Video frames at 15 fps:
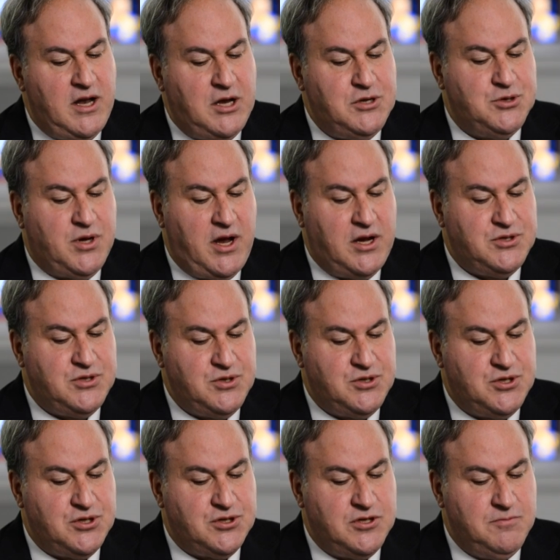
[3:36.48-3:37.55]
education
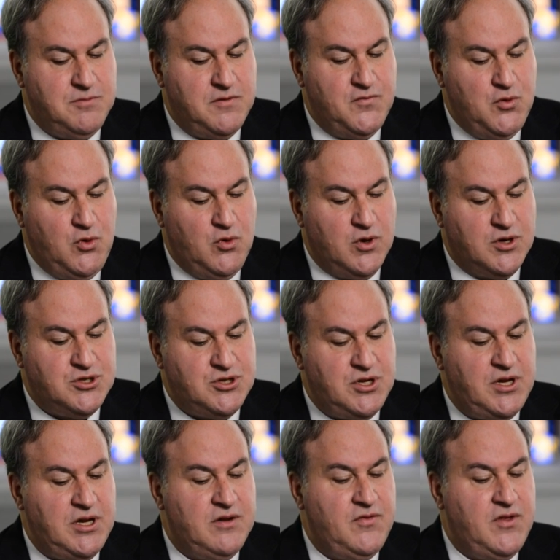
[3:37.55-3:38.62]
system of New York
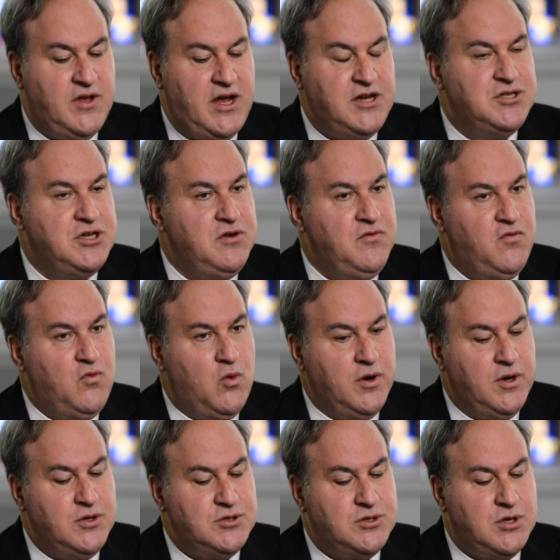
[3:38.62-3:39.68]
City of the
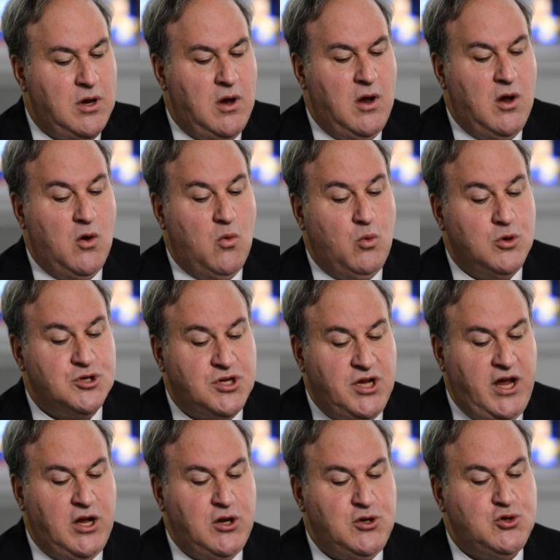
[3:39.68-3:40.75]
1840s was
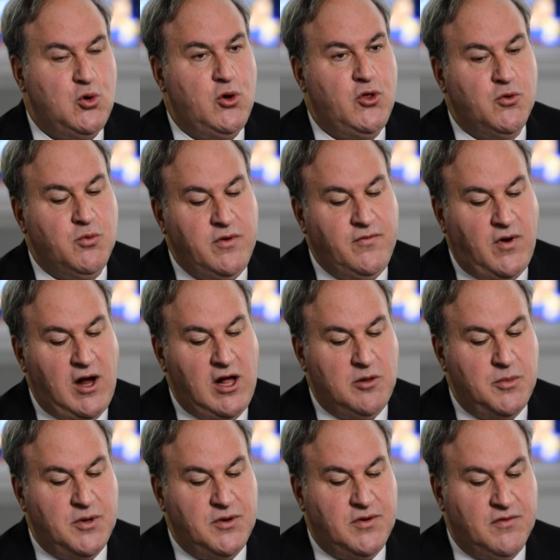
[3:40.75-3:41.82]
geared toward the
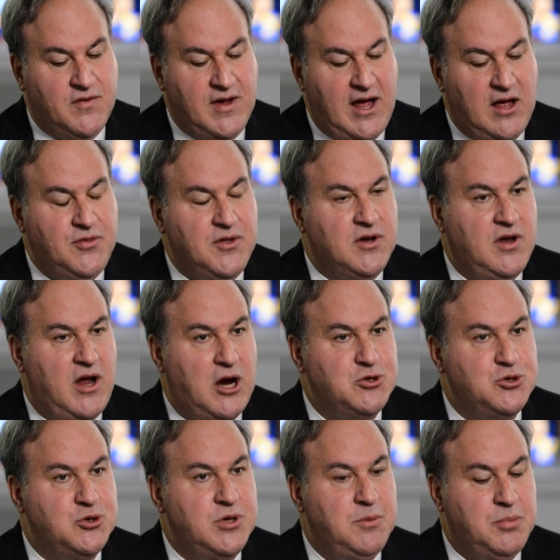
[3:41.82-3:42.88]
revilement of Catholic
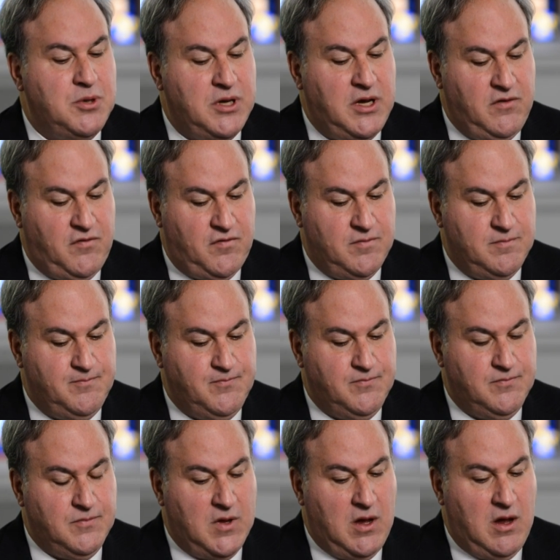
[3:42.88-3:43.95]
doctrine and belief.
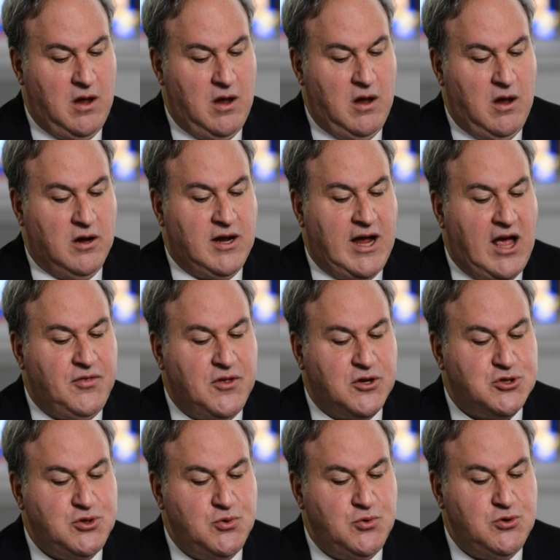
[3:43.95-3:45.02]
Catholic
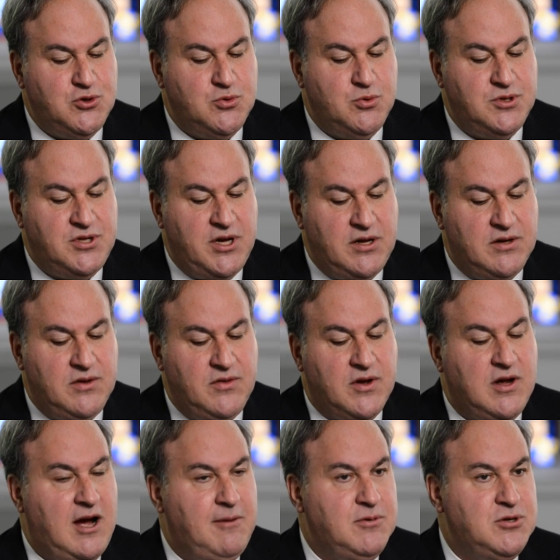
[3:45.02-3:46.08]
students who attended the
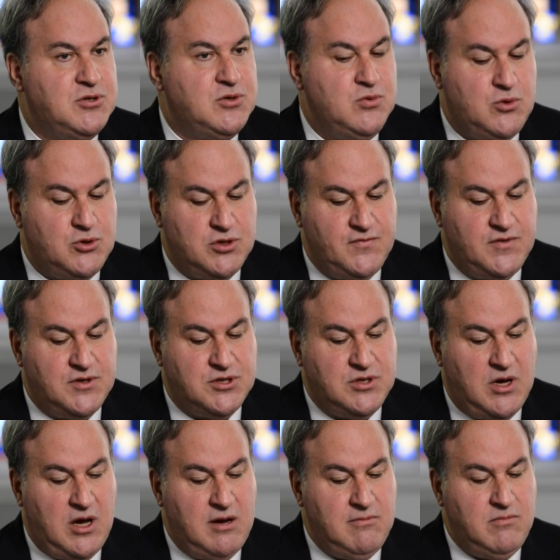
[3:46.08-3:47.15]
common schools at this
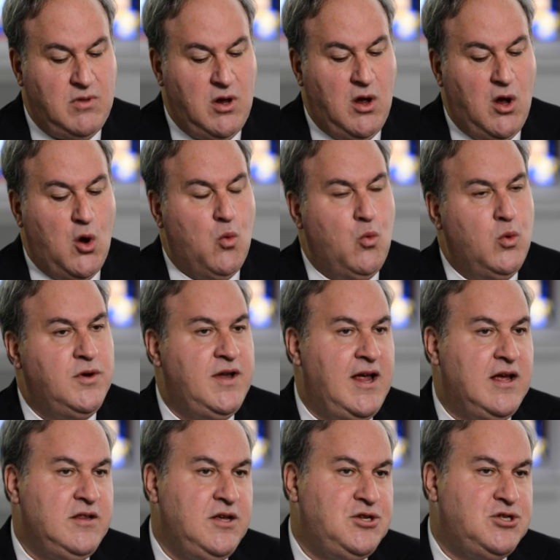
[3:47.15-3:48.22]
time were
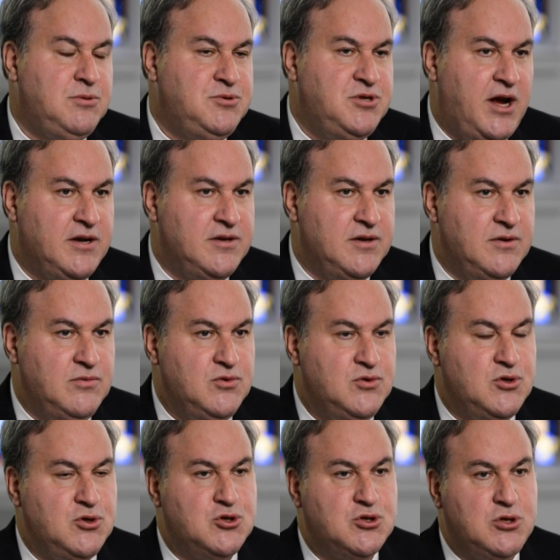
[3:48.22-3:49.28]
daily subjected
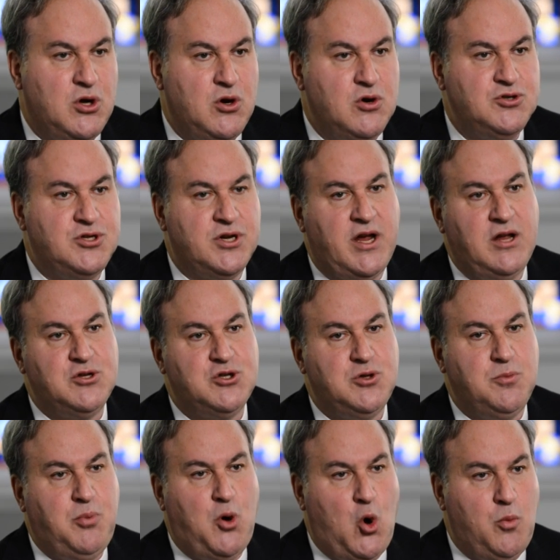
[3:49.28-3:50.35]
to slurs against
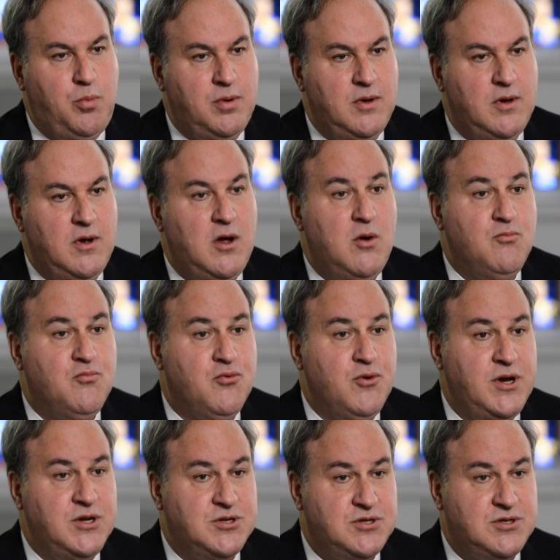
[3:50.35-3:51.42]
the Pope,
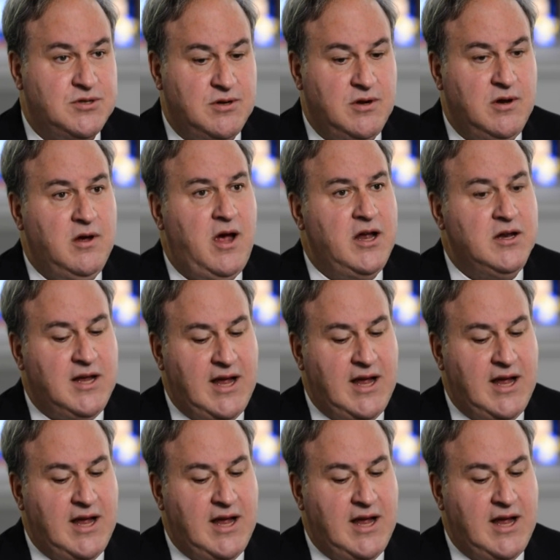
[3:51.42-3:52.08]
priests, and